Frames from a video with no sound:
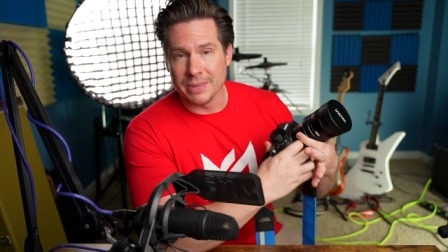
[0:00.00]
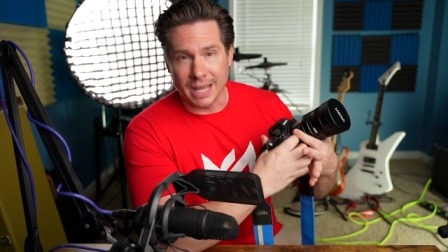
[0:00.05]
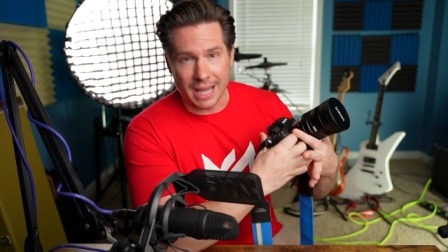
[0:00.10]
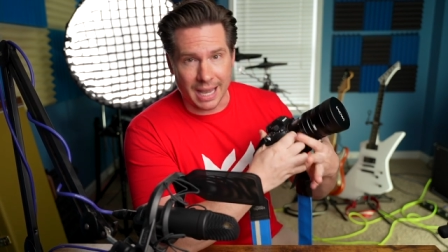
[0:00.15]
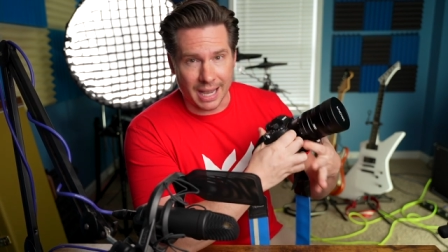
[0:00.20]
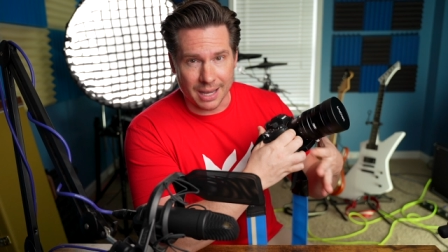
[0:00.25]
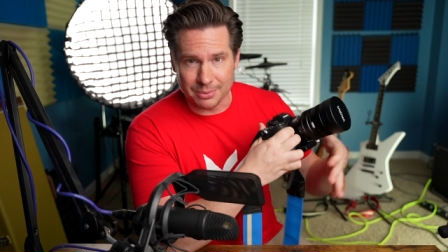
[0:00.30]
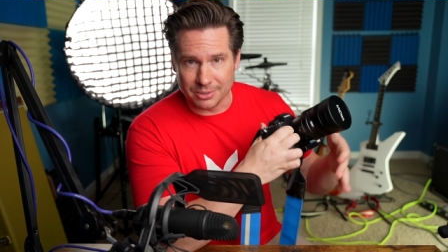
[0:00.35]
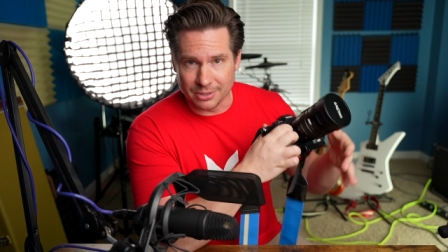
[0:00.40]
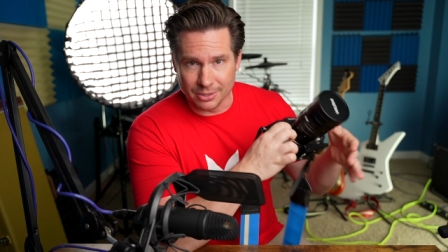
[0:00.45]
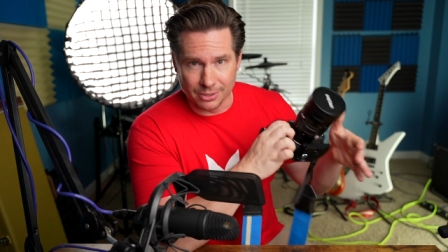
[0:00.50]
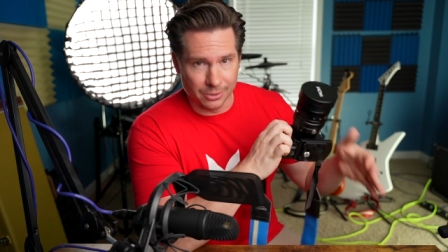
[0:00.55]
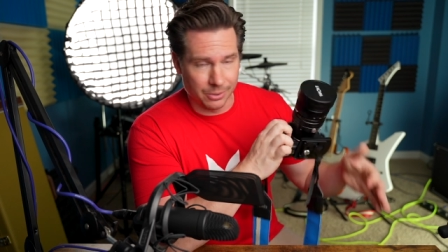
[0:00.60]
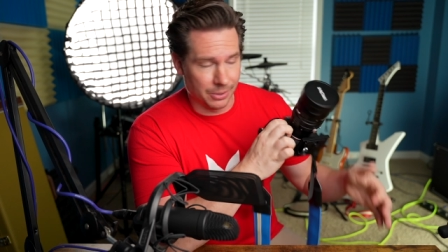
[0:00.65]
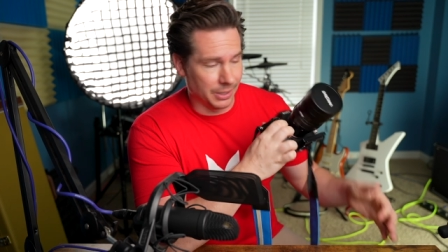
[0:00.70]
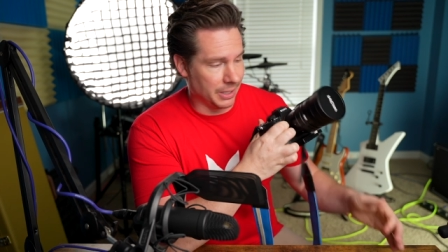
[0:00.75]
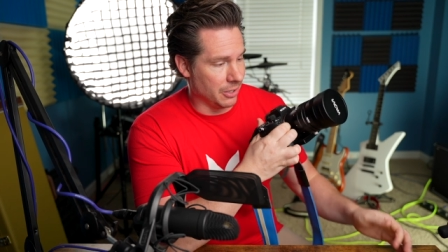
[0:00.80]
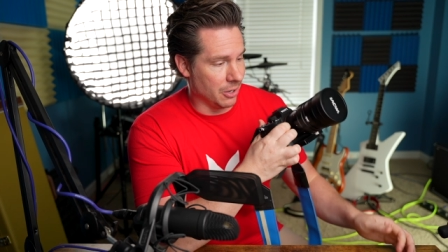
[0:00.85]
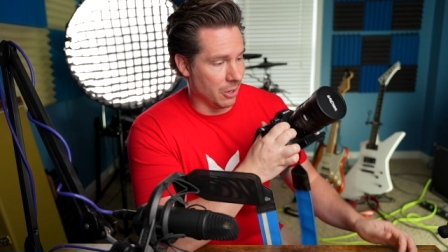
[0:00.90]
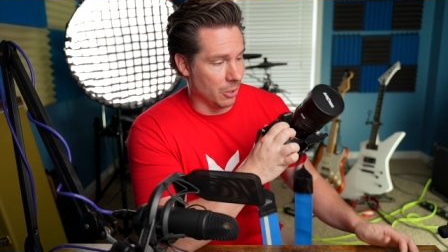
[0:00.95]

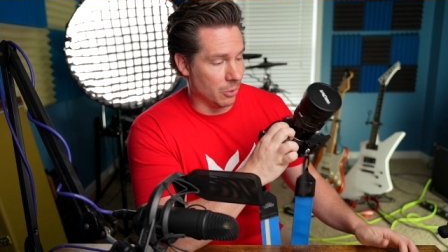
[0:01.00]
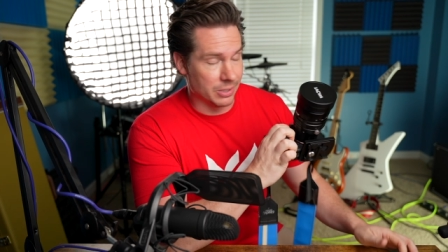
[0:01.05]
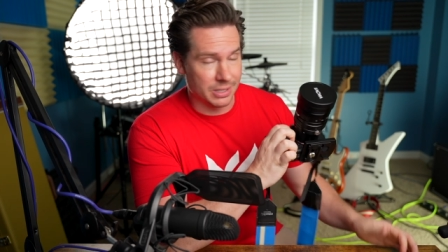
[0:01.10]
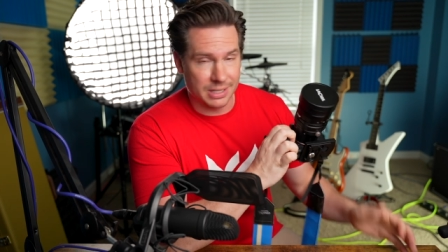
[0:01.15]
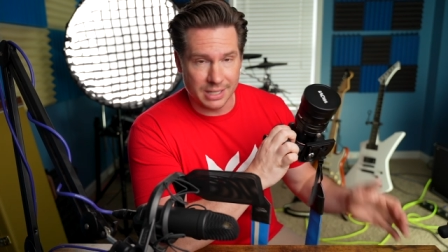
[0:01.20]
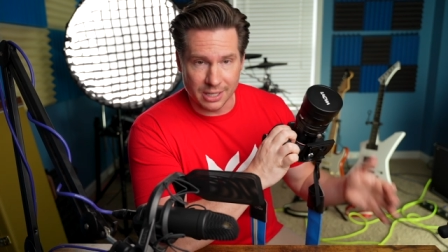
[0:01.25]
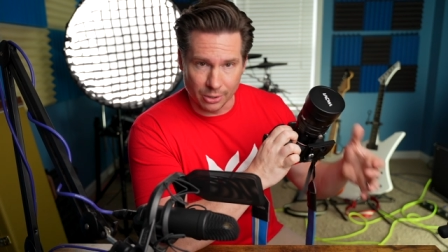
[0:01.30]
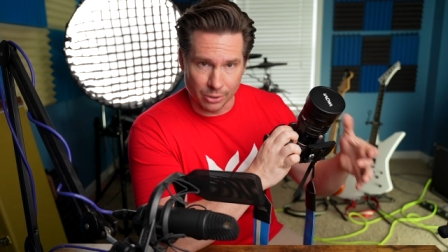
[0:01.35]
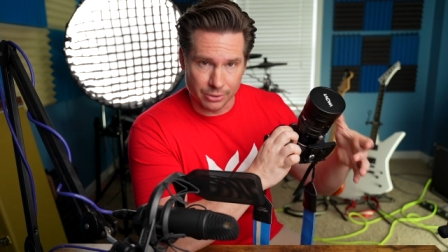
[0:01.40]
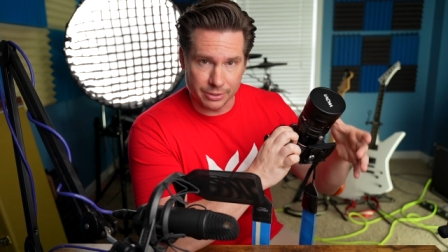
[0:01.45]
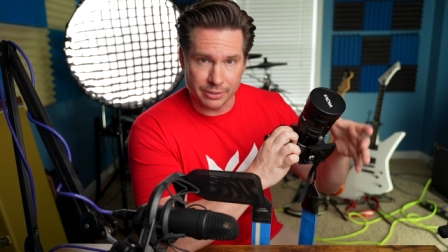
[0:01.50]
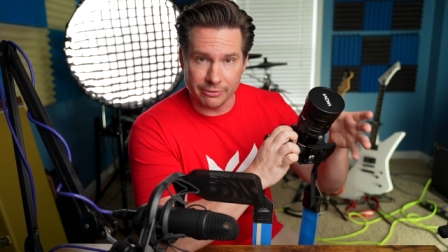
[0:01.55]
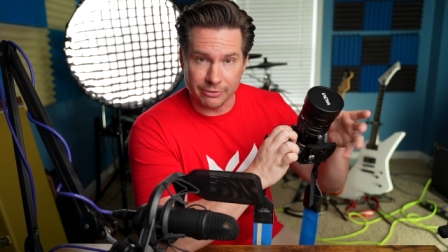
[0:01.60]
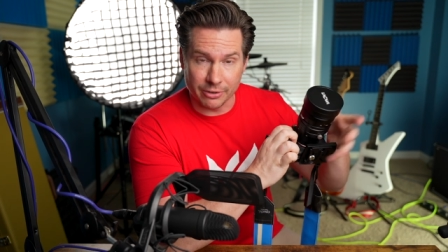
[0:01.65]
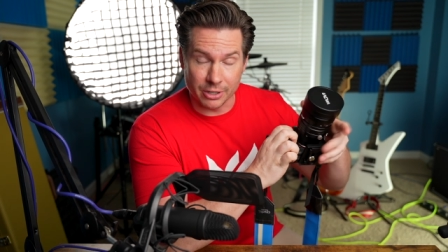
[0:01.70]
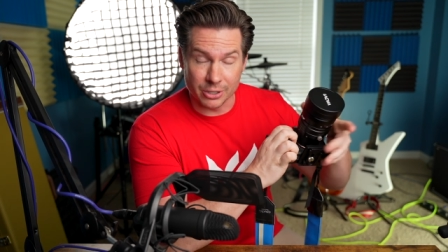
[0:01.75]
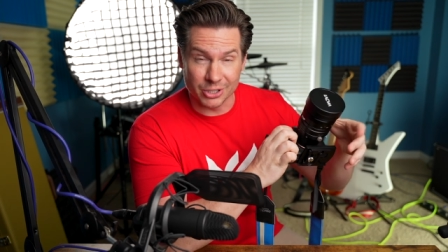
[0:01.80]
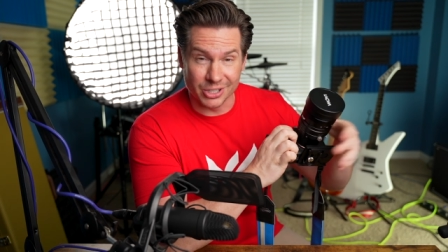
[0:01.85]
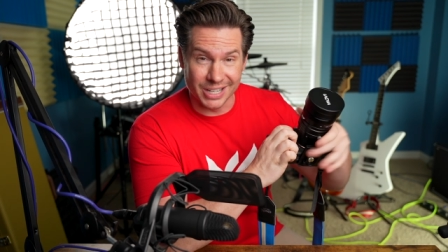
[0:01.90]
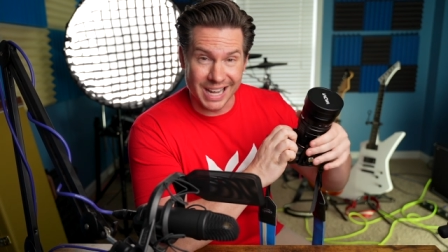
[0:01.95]
absolutely no tilt
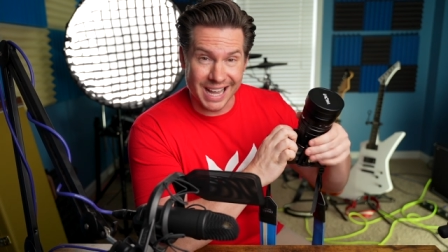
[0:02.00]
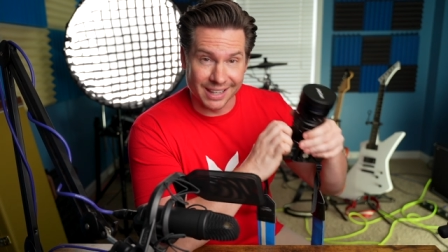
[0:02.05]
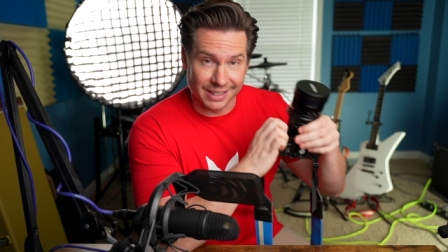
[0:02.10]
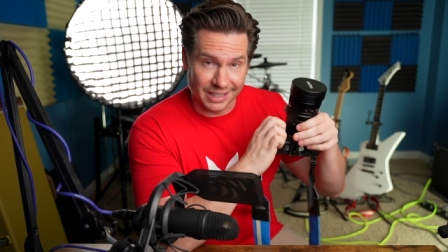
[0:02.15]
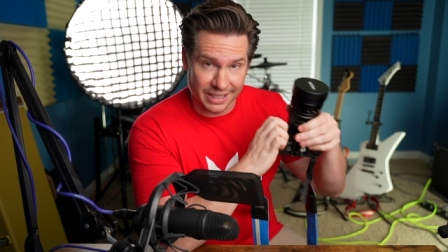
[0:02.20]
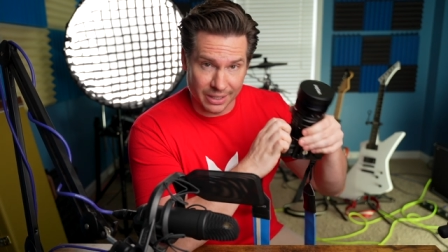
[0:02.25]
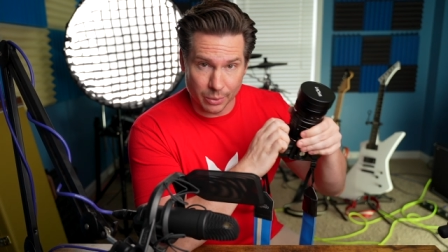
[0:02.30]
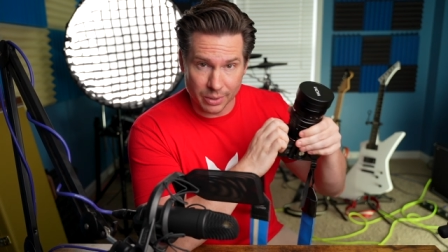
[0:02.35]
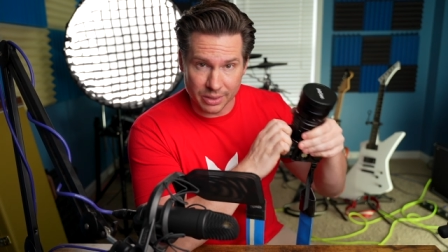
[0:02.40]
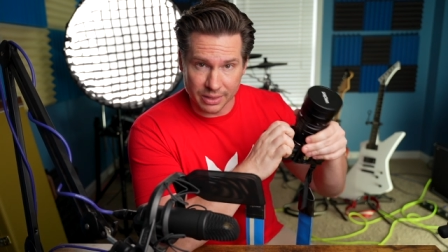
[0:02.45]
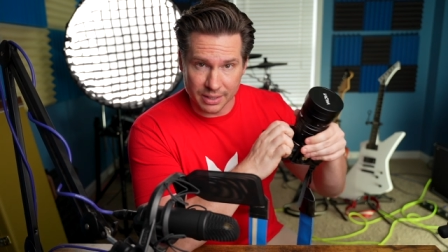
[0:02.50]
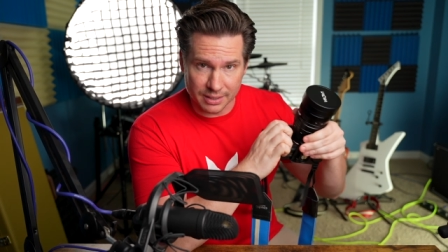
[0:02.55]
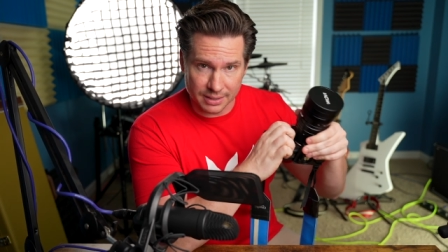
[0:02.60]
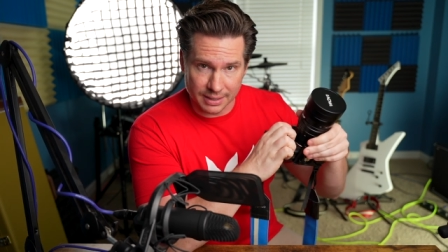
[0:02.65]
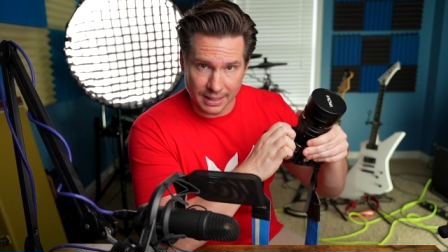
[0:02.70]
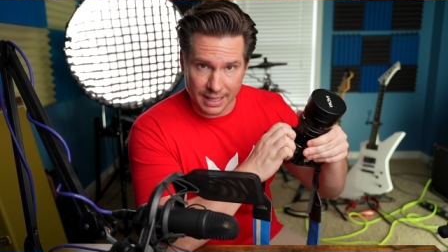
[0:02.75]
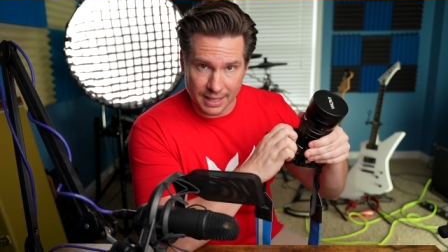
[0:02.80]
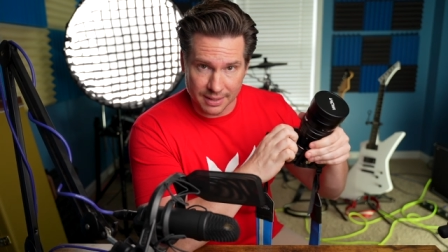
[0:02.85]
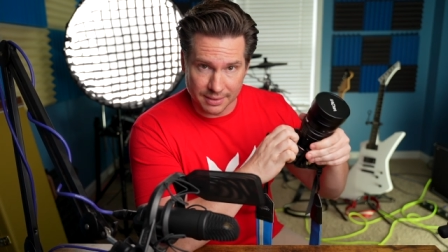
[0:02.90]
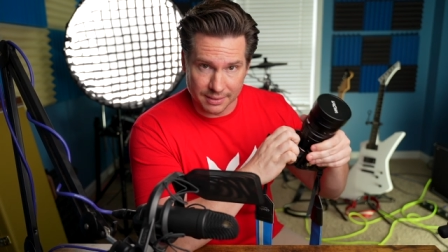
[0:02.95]
functionality with
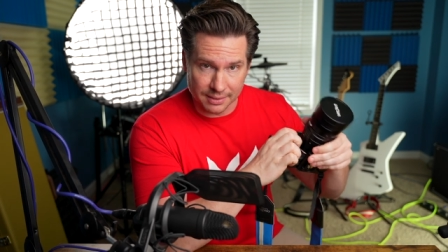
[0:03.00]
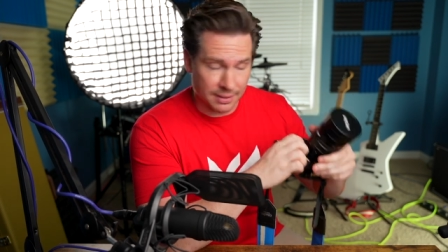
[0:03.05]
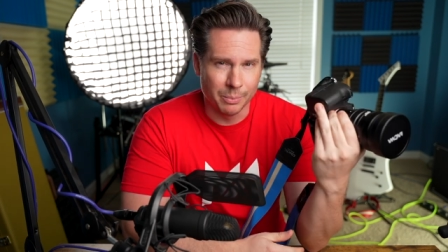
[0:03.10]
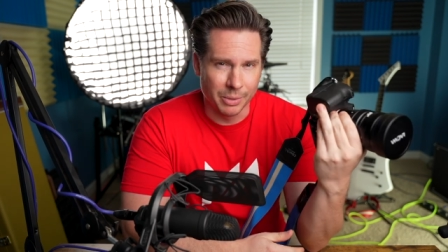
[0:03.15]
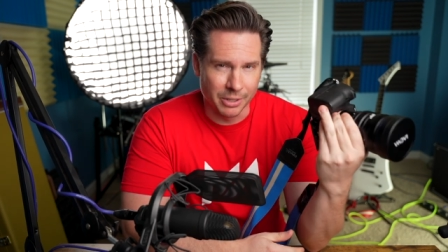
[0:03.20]
this lens.